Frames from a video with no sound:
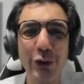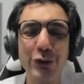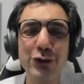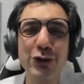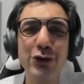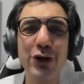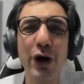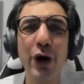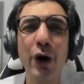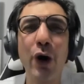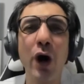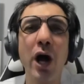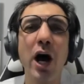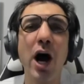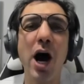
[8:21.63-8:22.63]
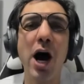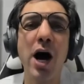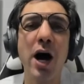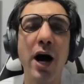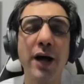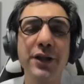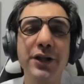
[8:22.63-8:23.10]
to know
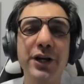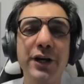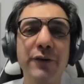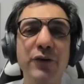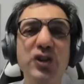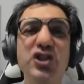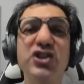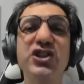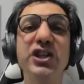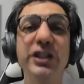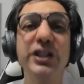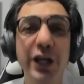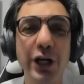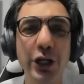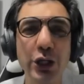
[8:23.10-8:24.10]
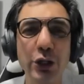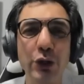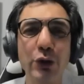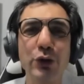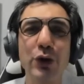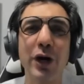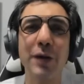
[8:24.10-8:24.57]
under which scenario
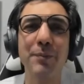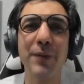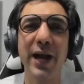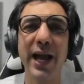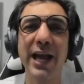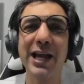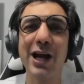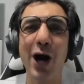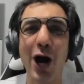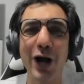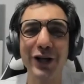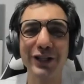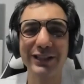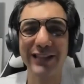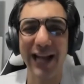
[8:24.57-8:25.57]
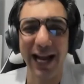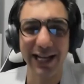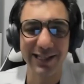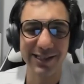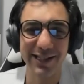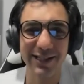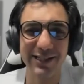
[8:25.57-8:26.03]
you are paying higher
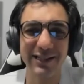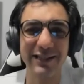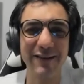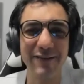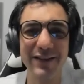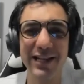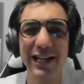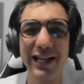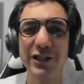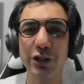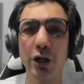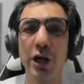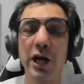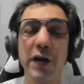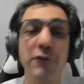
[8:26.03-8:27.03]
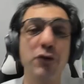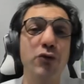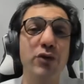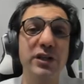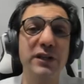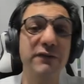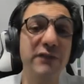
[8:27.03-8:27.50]
taxes, dividends, if you
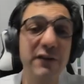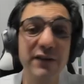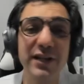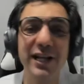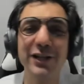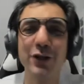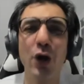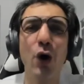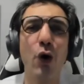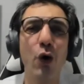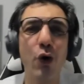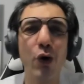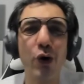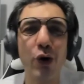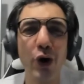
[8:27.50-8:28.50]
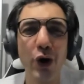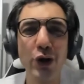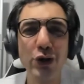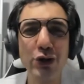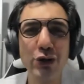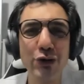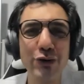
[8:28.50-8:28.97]
receive dividends, or
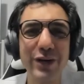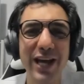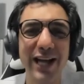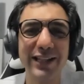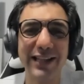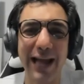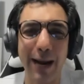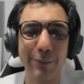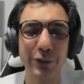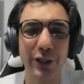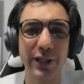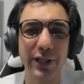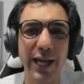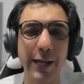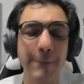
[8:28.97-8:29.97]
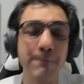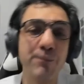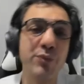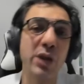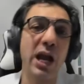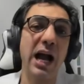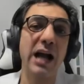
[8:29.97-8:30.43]
you get capital gain.
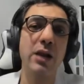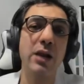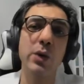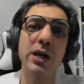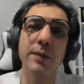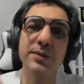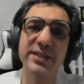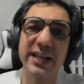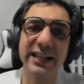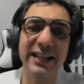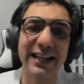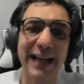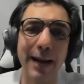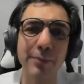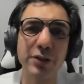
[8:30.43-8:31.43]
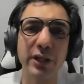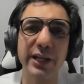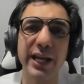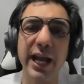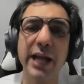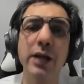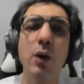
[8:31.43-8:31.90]
And when I'm saying the capital
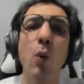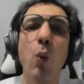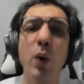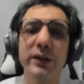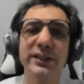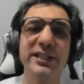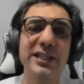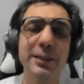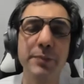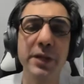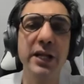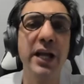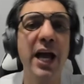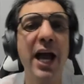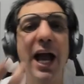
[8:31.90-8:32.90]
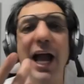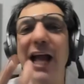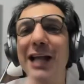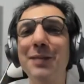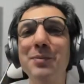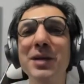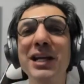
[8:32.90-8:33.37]
gain, what does it mean?
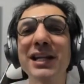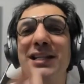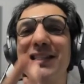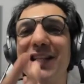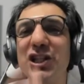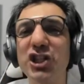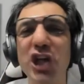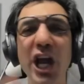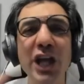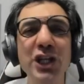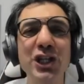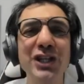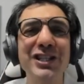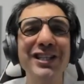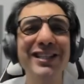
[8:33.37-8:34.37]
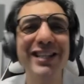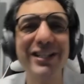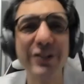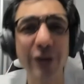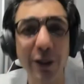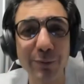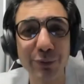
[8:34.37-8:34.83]
It means the changes in the
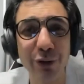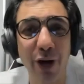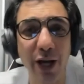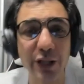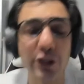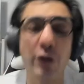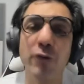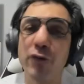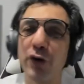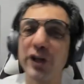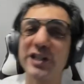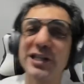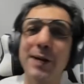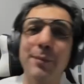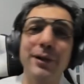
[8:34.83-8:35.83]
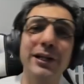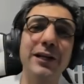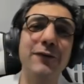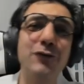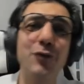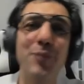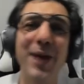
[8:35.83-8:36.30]
stock price. For example,
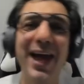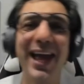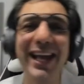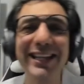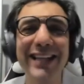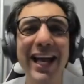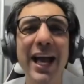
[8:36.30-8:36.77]
if you paid